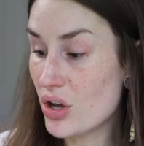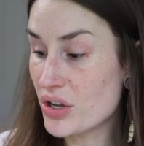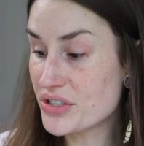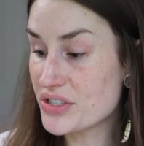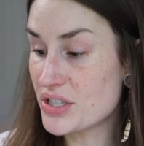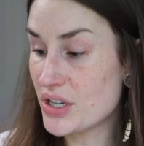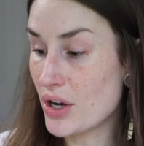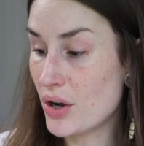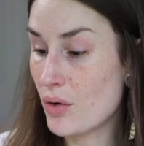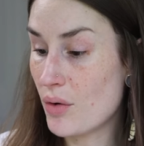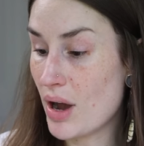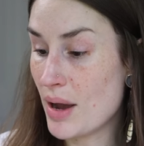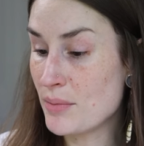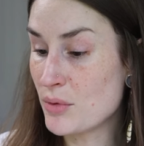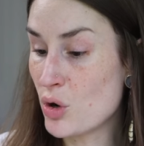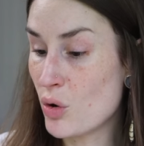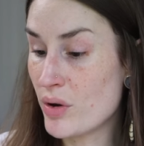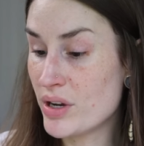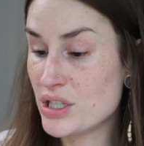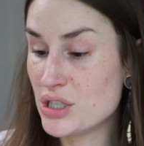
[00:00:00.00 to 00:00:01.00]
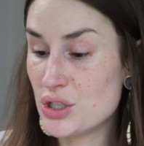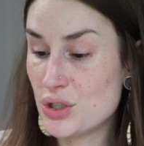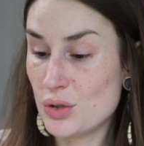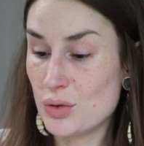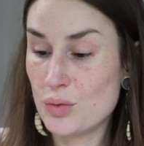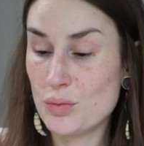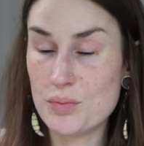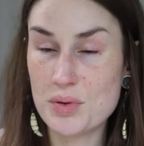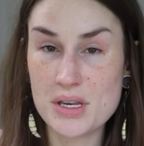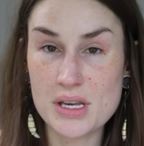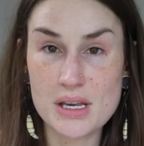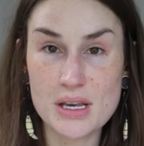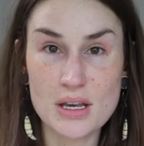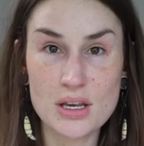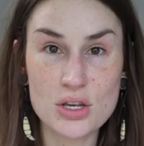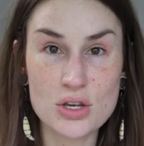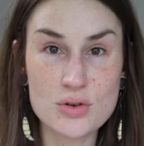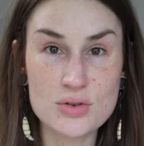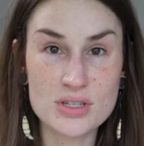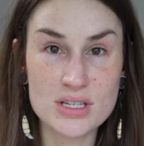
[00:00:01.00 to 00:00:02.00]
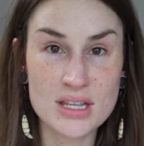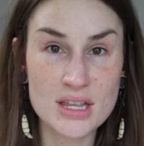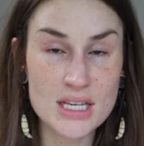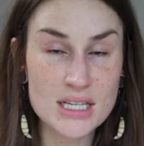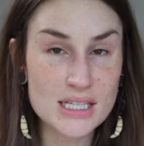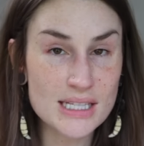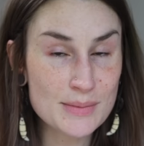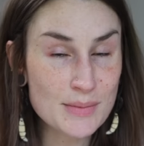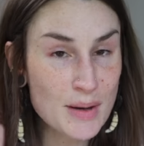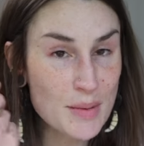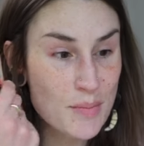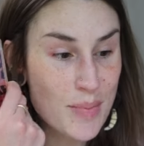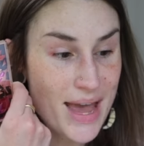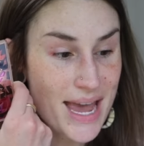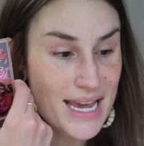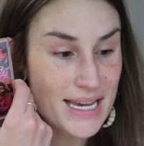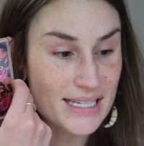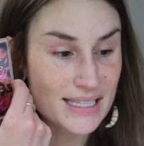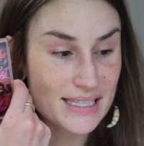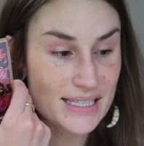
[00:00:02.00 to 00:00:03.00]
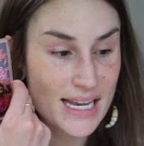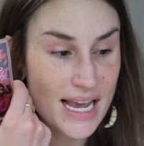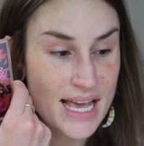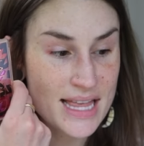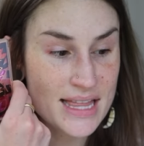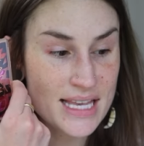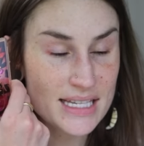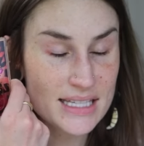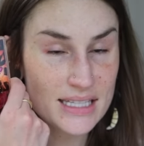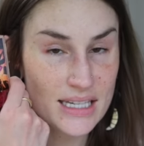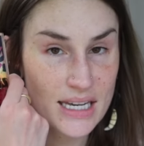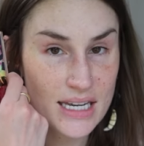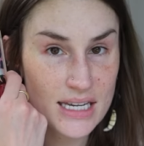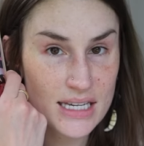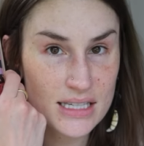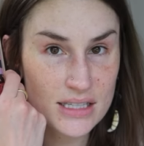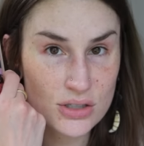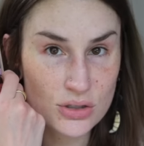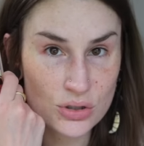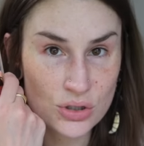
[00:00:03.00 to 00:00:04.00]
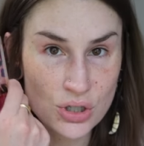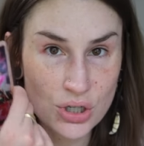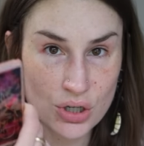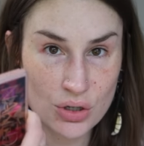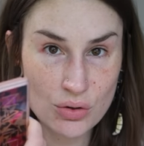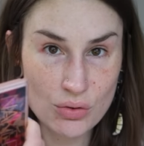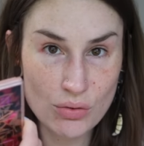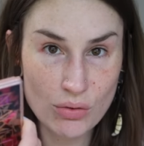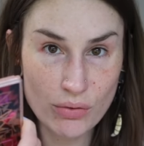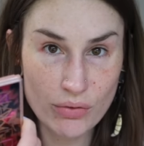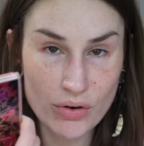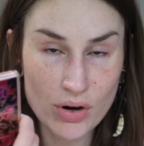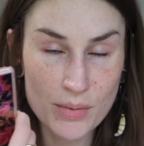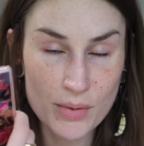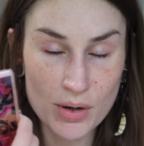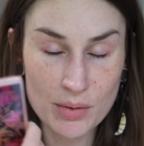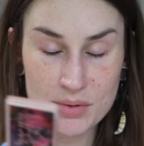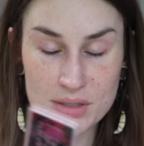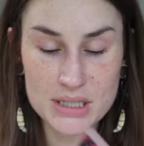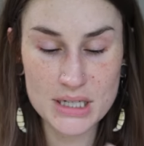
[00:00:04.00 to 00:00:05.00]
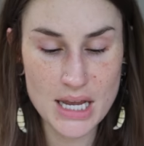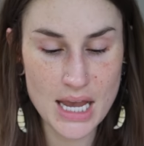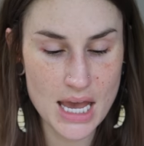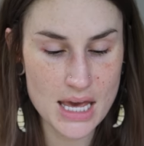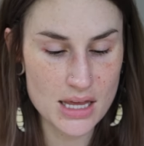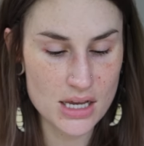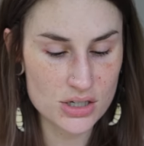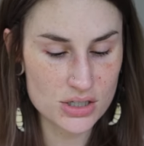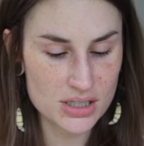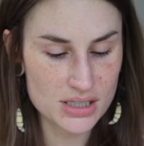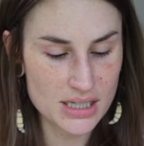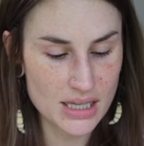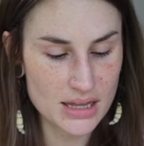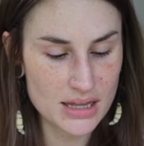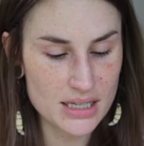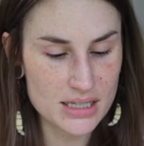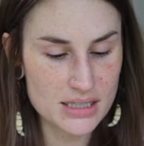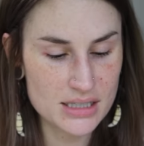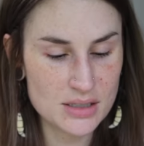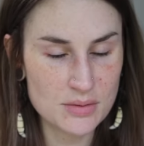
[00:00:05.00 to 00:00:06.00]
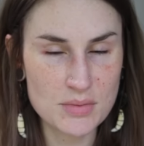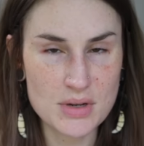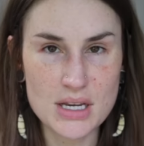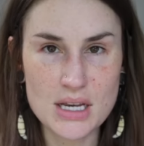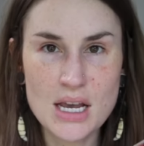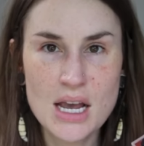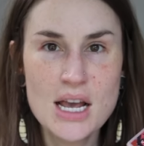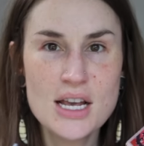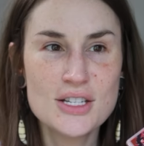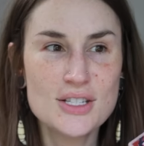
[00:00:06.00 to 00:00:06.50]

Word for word: also, I'm going to be using this as my base, and this is new from Urban Decay. They just sent this to me.